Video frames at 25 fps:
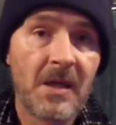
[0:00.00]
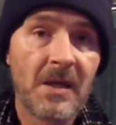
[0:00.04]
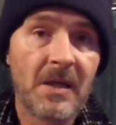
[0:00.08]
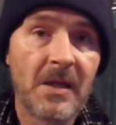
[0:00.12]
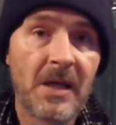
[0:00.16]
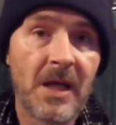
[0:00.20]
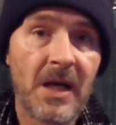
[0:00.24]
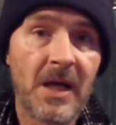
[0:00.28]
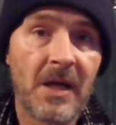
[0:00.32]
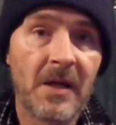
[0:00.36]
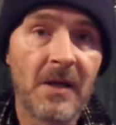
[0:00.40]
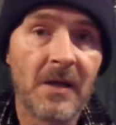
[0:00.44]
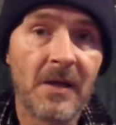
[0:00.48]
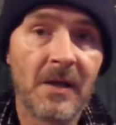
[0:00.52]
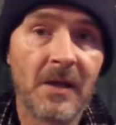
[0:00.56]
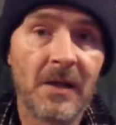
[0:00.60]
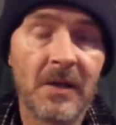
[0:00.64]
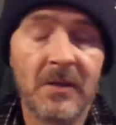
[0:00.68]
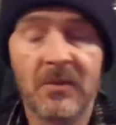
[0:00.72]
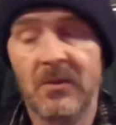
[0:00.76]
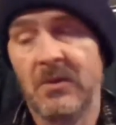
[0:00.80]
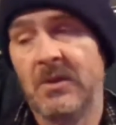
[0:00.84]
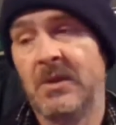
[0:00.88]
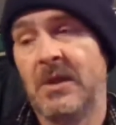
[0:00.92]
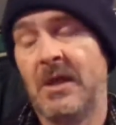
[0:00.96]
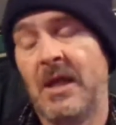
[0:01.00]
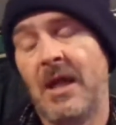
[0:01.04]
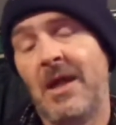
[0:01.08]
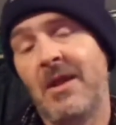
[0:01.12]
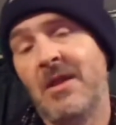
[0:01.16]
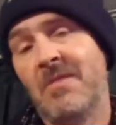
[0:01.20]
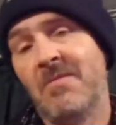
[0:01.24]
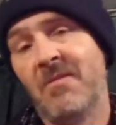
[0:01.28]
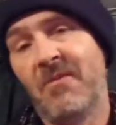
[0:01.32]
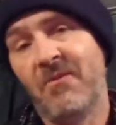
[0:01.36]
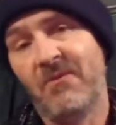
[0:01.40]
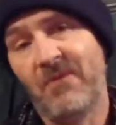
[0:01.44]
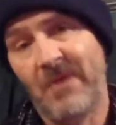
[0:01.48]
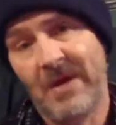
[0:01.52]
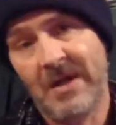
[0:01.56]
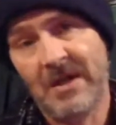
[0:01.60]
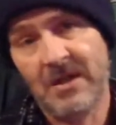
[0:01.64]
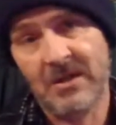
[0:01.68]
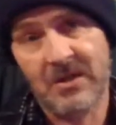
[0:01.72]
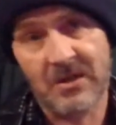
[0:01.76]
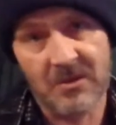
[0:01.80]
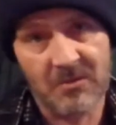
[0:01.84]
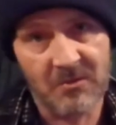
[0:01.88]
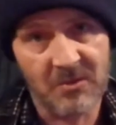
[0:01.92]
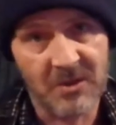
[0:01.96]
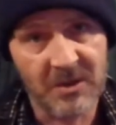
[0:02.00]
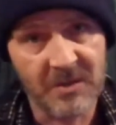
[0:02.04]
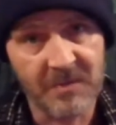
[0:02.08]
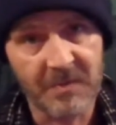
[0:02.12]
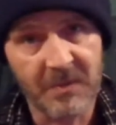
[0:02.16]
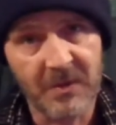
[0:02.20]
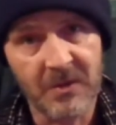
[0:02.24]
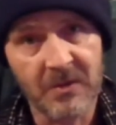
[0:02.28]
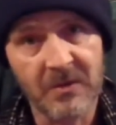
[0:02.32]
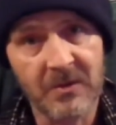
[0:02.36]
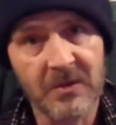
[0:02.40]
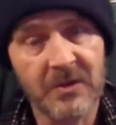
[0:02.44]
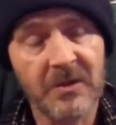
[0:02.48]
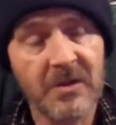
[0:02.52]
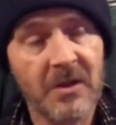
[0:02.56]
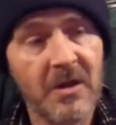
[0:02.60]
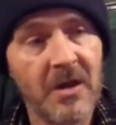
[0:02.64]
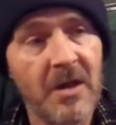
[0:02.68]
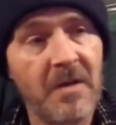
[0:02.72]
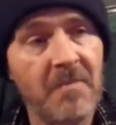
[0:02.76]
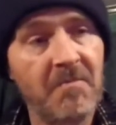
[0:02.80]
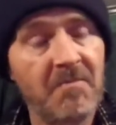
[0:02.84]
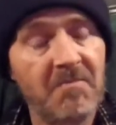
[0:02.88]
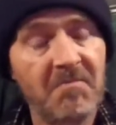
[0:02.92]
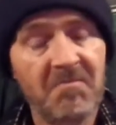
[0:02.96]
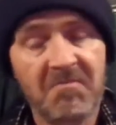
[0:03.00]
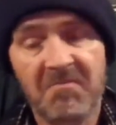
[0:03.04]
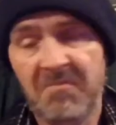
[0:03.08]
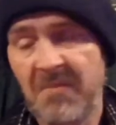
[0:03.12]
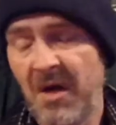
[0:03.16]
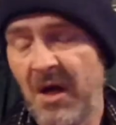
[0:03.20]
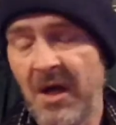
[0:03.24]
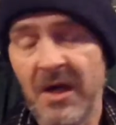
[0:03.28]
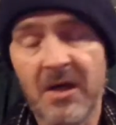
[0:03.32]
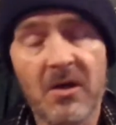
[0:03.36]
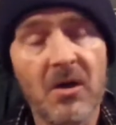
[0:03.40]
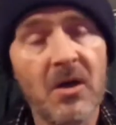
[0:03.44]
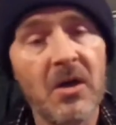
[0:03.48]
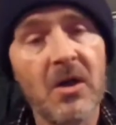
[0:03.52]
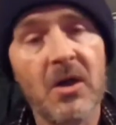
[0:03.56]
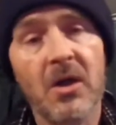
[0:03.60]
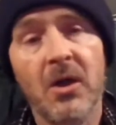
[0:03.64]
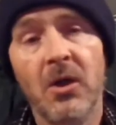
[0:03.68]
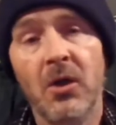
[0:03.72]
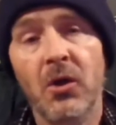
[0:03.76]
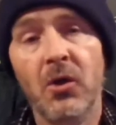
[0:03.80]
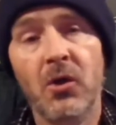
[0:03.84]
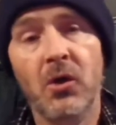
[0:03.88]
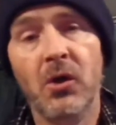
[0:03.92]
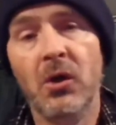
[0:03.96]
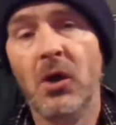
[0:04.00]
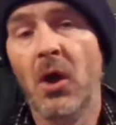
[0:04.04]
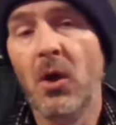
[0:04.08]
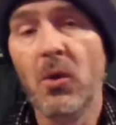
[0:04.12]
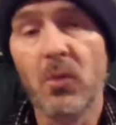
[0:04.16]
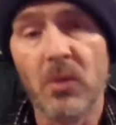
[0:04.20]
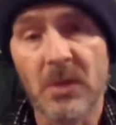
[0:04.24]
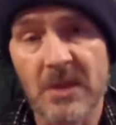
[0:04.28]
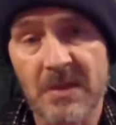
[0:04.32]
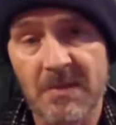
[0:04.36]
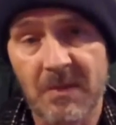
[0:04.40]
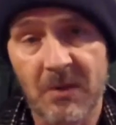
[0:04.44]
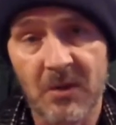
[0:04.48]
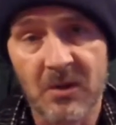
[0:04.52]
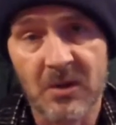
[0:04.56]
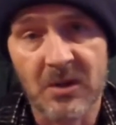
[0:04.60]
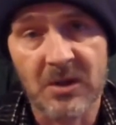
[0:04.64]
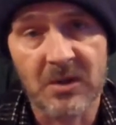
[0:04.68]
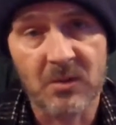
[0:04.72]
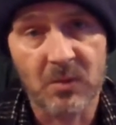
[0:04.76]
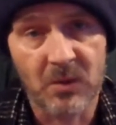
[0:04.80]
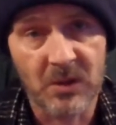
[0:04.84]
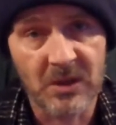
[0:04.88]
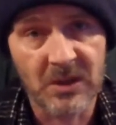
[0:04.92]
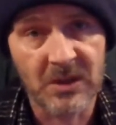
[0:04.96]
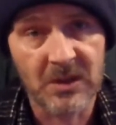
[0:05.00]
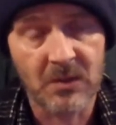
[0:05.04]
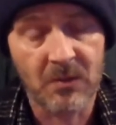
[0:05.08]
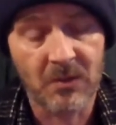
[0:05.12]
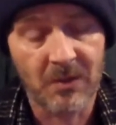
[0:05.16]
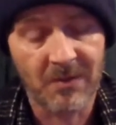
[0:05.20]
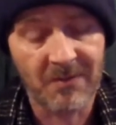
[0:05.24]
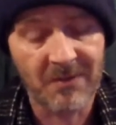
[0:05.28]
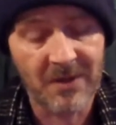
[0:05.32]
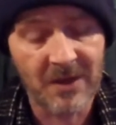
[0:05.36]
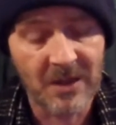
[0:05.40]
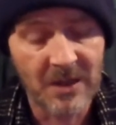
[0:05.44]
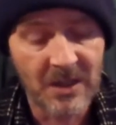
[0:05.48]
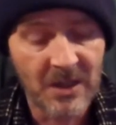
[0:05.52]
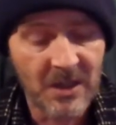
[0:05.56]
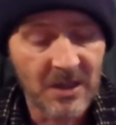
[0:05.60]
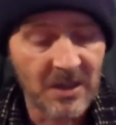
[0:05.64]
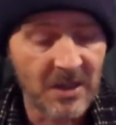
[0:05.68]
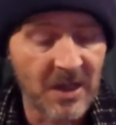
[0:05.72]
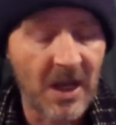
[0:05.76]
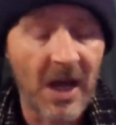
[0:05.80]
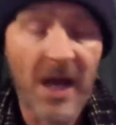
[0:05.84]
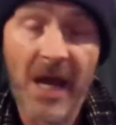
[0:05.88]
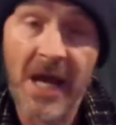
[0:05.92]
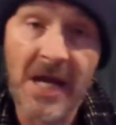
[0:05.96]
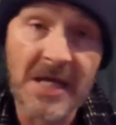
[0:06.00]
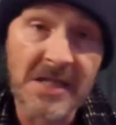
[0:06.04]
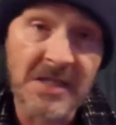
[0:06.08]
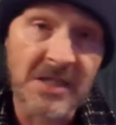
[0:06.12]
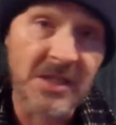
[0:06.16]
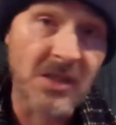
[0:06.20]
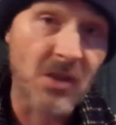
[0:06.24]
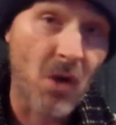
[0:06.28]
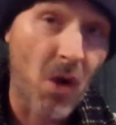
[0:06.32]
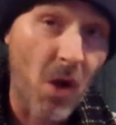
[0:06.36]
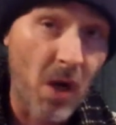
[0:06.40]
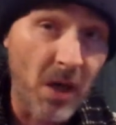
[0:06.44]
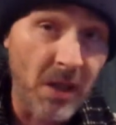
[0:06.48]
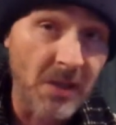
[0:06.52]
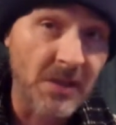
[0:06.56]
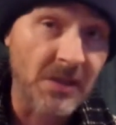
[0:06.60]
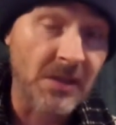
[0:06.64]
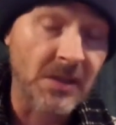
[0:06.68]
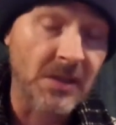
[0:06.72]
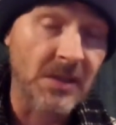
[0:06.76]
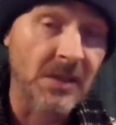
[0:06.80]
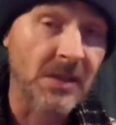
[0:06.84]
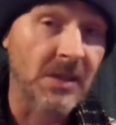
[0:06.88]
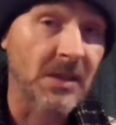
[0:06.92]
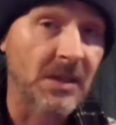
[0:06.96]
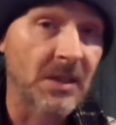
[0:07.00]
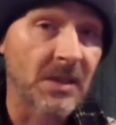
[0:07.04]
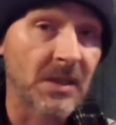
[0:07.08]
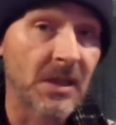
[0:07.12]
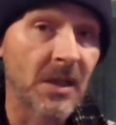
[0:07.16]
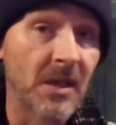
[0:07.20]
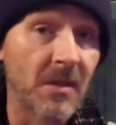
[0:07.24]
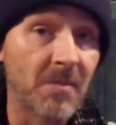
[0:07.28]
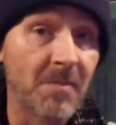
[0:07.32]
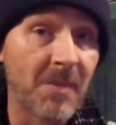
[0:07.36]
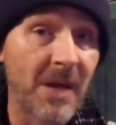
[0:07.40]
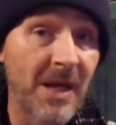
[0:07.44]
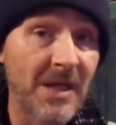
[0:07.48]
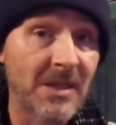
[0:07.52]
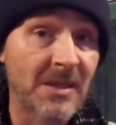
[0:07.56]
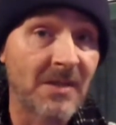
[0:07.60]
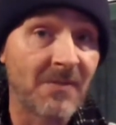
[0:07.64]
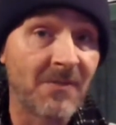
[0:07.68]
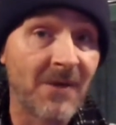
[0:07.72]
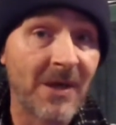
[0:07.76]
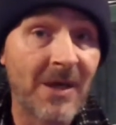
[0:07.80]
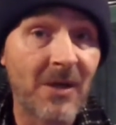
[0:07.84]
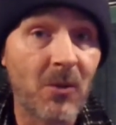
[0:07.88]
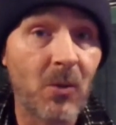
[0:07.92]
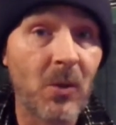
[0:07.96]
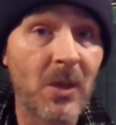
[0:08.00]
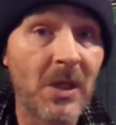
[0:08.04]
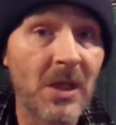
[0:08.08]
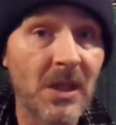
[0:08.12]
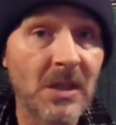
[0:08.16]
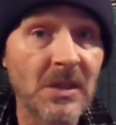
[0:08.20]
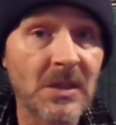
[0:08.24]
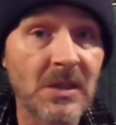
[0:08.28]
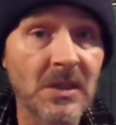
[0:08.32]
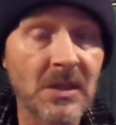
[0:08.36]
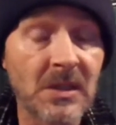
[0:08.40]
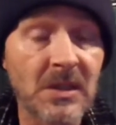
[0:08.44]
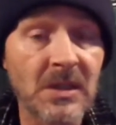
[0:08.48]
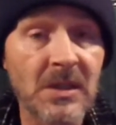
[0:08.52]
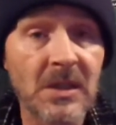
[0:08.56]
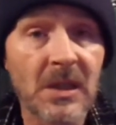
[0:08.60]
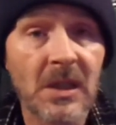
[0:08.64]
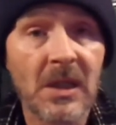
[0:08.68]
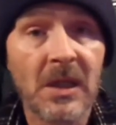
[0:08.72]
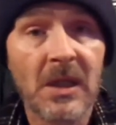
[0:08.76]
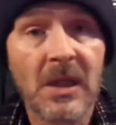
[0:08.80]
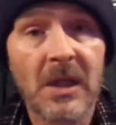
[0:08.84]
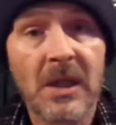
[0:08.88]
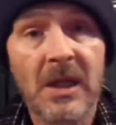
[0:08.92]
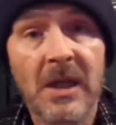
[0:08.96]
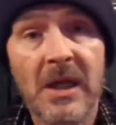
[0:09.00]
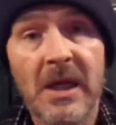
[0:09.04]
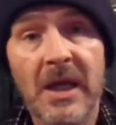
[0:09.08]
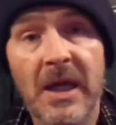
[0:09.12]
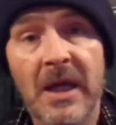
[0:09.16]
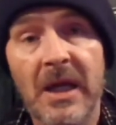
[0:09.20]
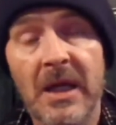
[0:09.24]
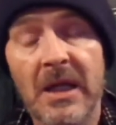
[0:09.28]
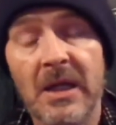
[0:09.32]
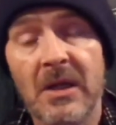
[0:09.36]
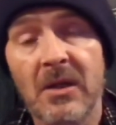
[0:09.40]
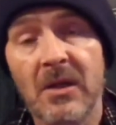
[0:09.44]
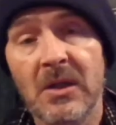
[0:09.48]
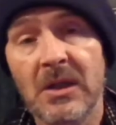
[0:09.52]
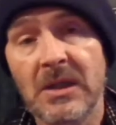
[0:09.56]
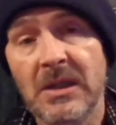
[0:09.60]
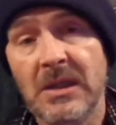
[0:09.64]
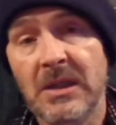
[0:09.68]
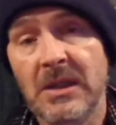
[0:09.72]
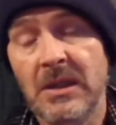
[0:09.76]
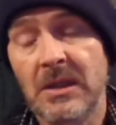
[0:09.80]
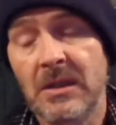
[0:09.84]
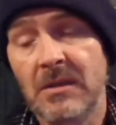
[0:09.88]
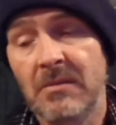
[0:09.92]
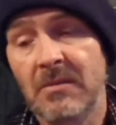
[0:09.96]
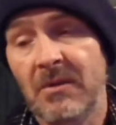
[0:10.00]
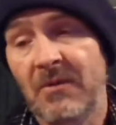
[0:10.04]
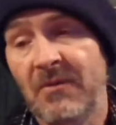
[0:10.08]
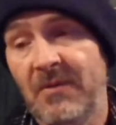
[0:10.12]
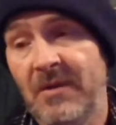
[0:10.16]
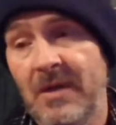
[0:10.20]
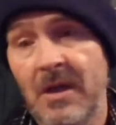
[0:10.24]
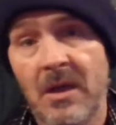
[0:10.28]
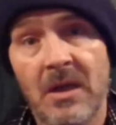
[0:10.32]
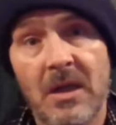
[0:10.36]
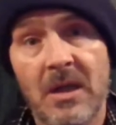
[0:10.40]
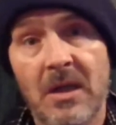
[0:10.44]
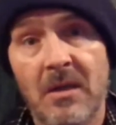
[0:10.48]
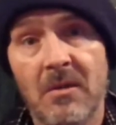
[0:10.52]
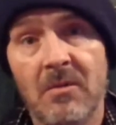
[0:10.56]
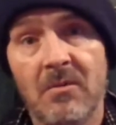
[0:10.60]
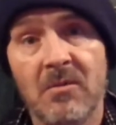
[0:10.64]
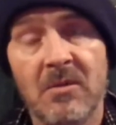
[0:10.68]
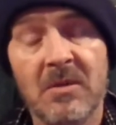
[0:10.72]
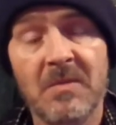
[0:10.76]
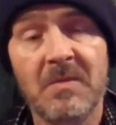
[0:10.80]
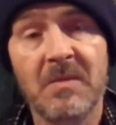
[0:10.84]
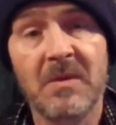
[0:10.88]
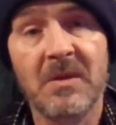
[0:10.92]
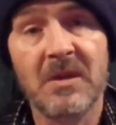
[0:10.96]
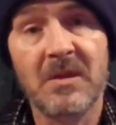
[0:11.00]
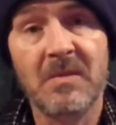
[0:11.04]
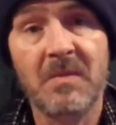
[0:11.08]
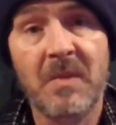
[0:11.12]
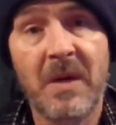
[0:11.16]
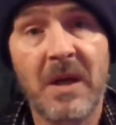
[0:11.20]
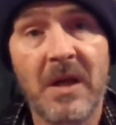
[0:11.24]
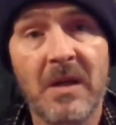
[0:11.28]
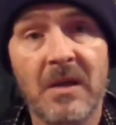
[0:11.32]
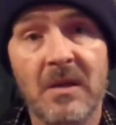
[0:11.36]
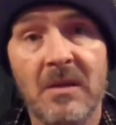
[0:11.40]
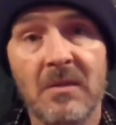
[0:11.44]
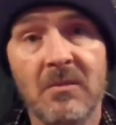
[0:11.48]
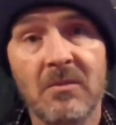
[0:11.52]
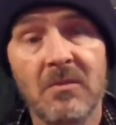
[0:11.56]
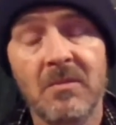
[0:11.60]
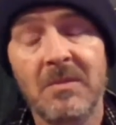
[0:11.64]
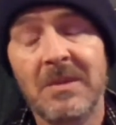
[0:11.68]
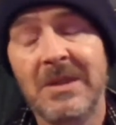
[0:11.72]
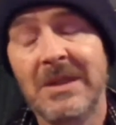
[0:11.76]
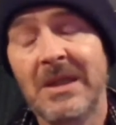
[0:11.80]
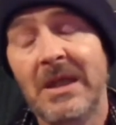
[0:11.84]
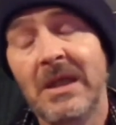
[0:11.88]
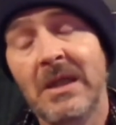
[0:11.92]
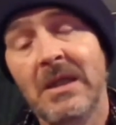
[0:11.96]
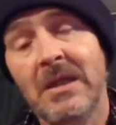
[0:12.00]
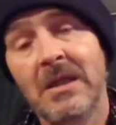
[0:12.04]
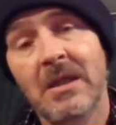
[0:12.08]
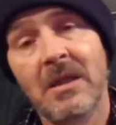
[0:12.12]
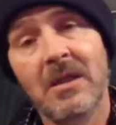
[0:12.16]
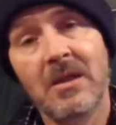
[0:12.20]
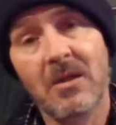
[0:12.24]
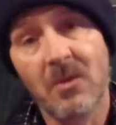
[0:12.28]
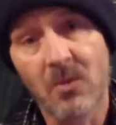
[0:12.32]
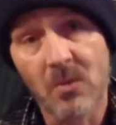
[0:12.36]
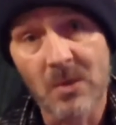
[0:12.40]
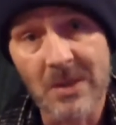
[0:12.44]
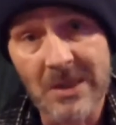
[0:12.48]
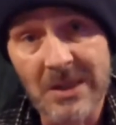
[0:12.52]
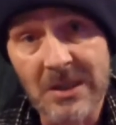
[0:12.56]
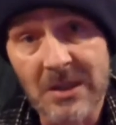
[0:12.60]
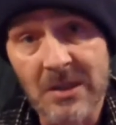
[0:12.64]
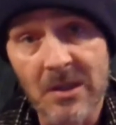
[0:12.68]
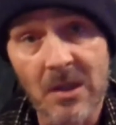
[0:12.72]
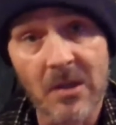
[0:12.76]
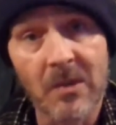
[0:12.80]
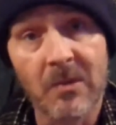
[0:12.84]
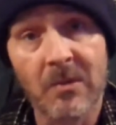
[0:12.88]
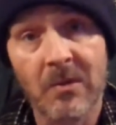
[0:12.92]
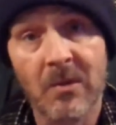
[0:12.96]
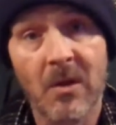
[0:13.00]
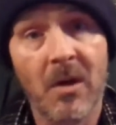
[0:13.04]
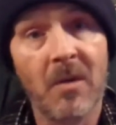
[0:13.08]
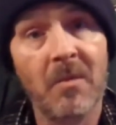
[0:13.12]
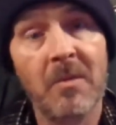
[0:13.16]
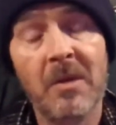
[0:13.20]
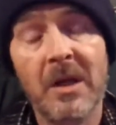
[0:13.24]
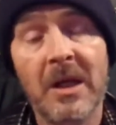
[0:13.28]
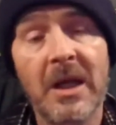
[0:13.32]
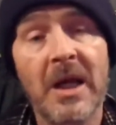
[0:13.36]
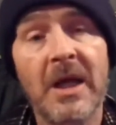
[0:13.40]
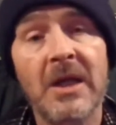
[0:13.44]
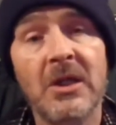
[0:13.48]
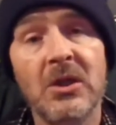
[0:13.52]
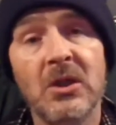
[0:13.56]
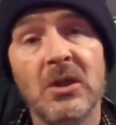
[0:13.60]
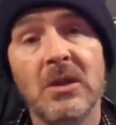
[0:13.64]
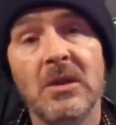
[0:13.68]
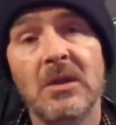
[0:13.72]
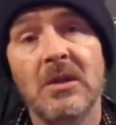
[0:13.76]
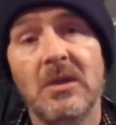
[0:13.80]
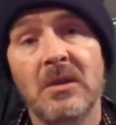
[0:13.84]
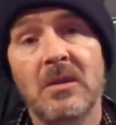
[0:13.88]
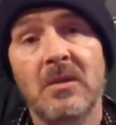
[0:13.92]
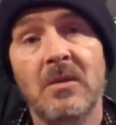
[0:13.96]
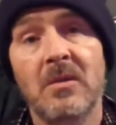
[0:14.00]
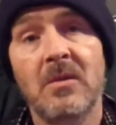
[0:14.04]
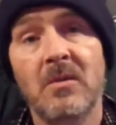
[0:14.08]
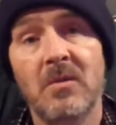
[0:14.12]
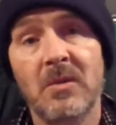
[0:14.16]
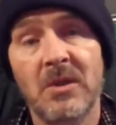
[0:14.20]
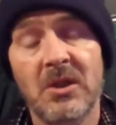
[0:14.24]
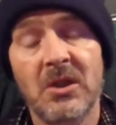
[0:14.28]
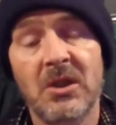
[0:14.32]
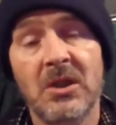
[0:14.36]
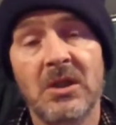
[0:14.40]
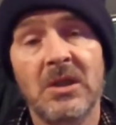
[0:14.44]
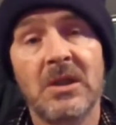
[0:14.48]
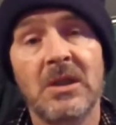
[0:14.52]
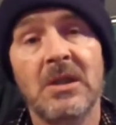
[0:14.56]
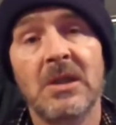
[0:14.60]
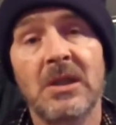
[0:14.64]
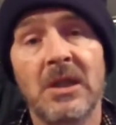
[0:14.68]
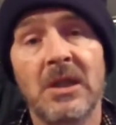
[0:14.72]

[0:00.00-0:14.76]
Now, I also gave them a failure to respond time. I got no response whatsoever. Now, as silence is considered passive acquiescence, and I said to them, if I don't hear a response back, they will be taken that there is no obligation to register.